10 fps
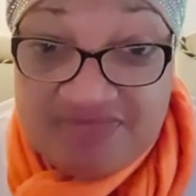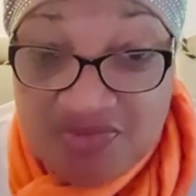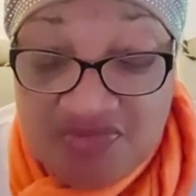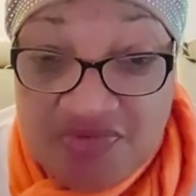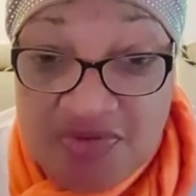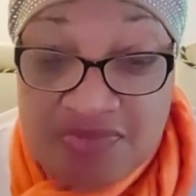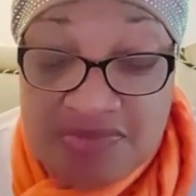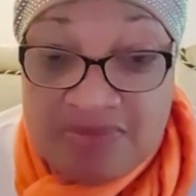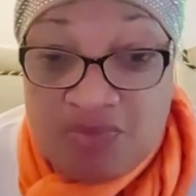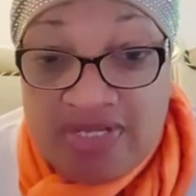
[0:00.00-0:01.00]
But for
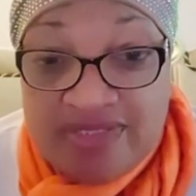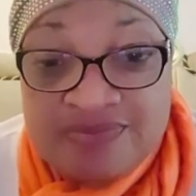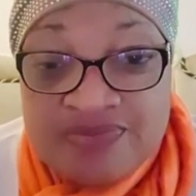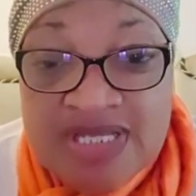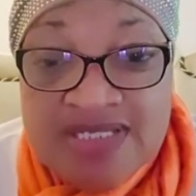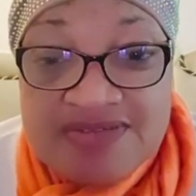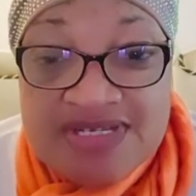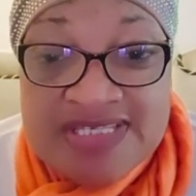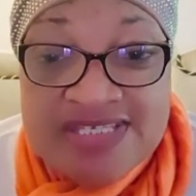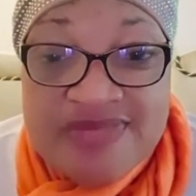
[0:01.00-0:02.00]
the
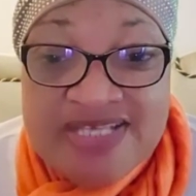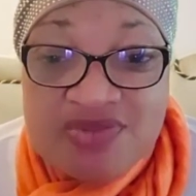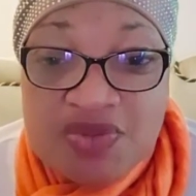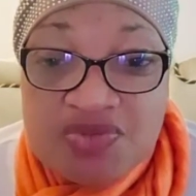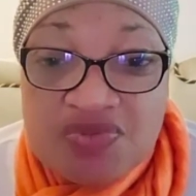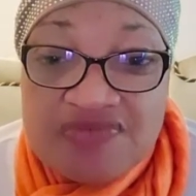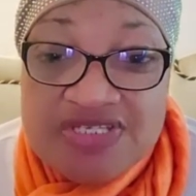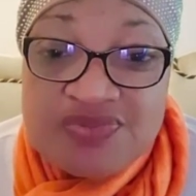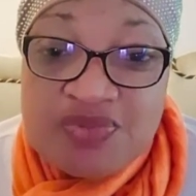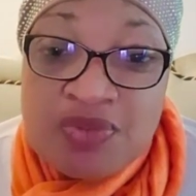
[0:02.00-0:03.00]
reason is best known to
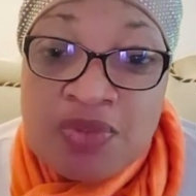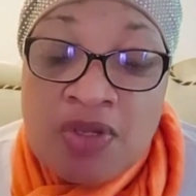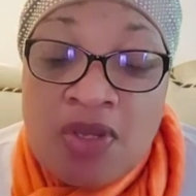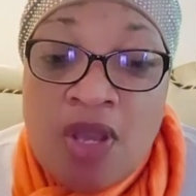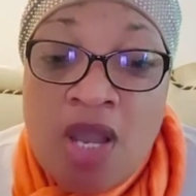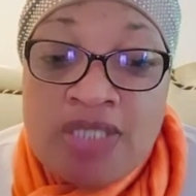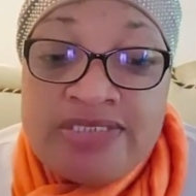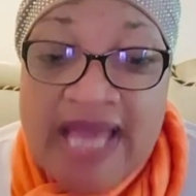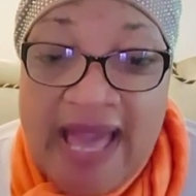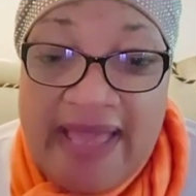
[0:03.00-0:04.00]
Facebook.
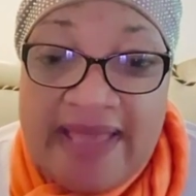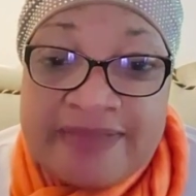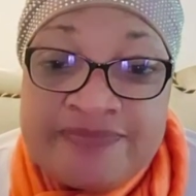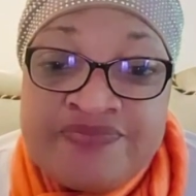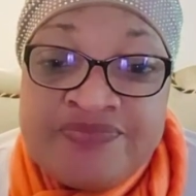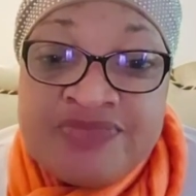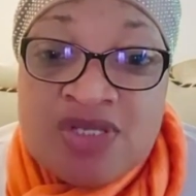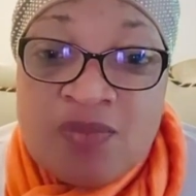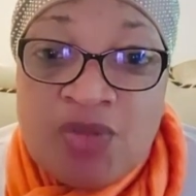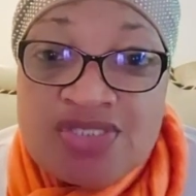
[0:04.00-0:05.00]
Yeah.
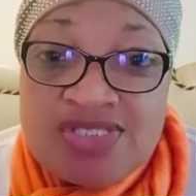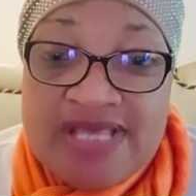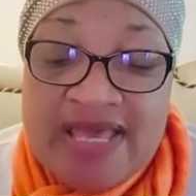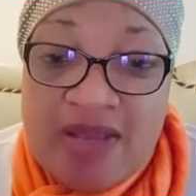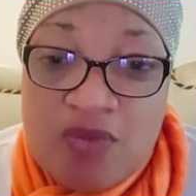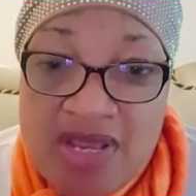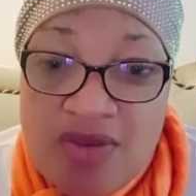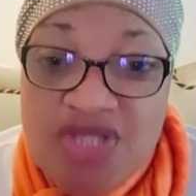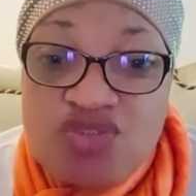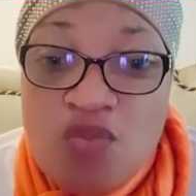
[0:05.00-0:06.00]
But we're
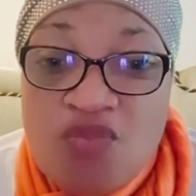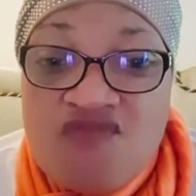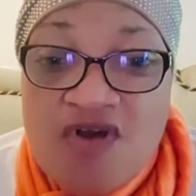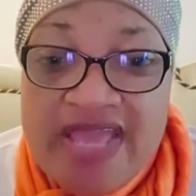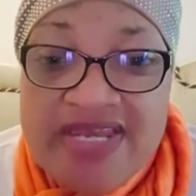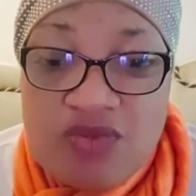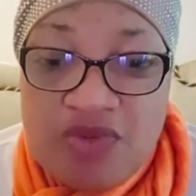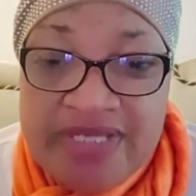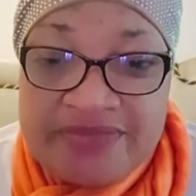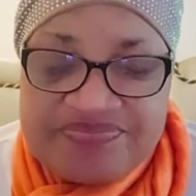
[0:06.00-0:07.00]
going to move on
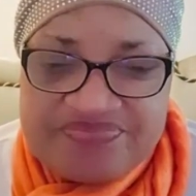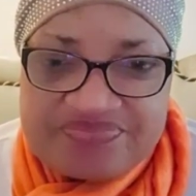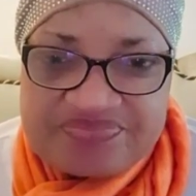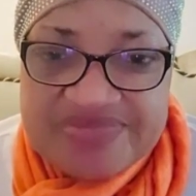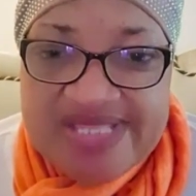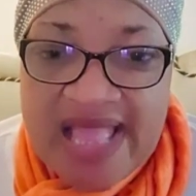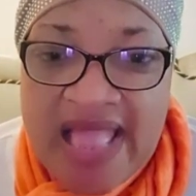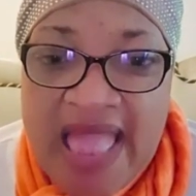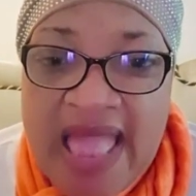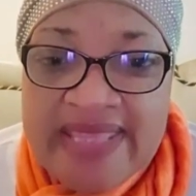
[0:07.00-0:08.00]
anyway.
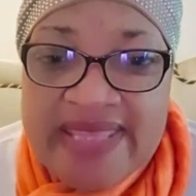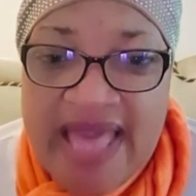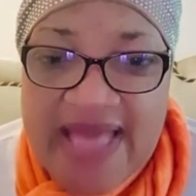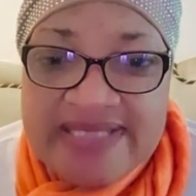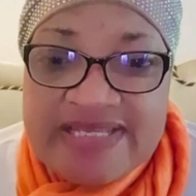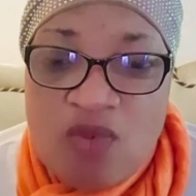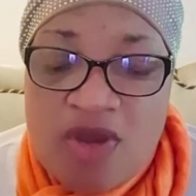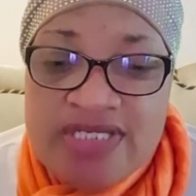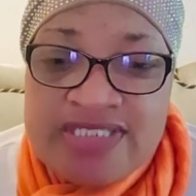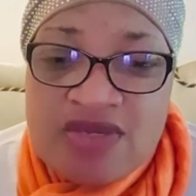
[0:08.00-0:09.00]
Yeah,
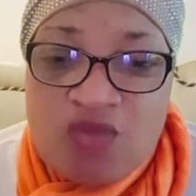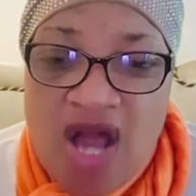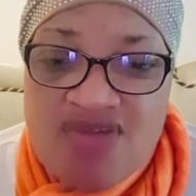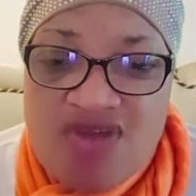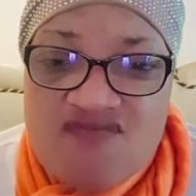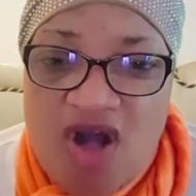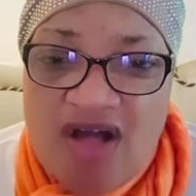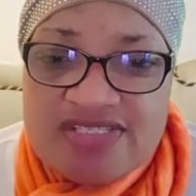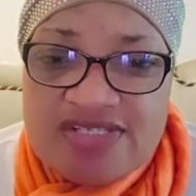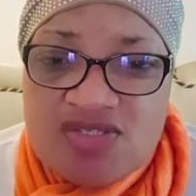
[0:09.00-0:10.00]
the word of
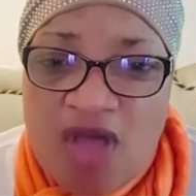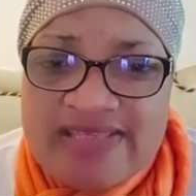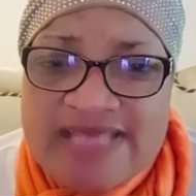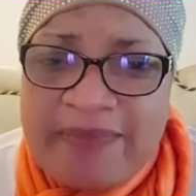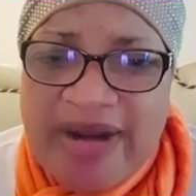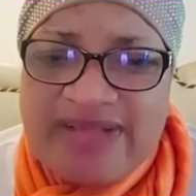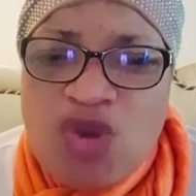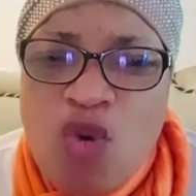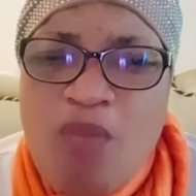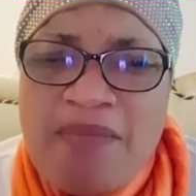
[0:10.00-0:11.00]
God talks about
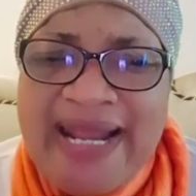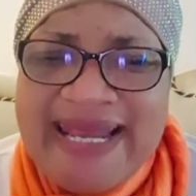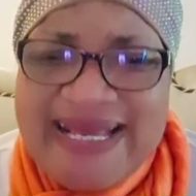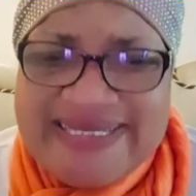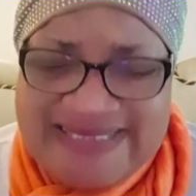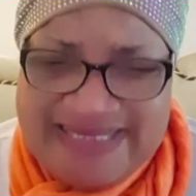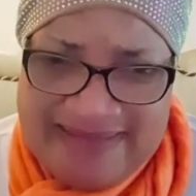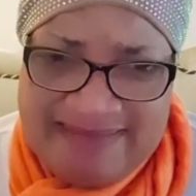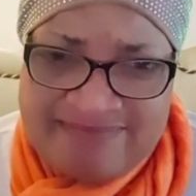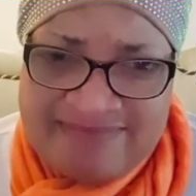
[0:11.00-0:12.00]
humility.